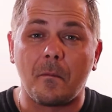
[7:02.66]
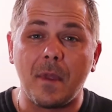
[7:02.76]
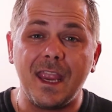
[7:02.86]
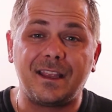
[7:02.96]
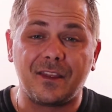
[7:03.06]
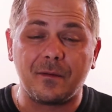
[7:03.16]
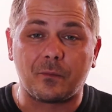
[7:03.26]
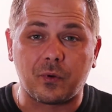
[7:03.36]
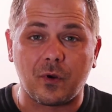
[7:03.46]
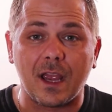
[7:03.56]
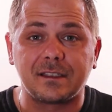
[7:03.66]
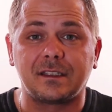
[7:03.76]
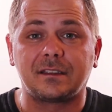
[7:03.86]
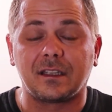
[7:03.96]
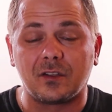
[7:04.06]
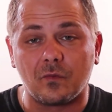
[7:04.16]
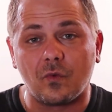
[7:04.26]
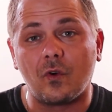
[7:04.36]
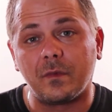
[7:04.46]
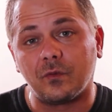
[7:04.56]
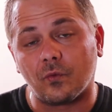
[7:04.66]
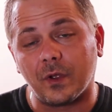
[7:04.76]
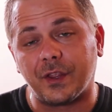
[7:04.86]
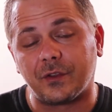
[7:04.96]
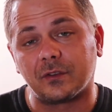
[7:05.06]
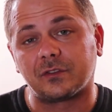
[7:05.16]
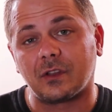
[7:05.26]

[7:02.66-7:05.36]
Make them present in the moment with her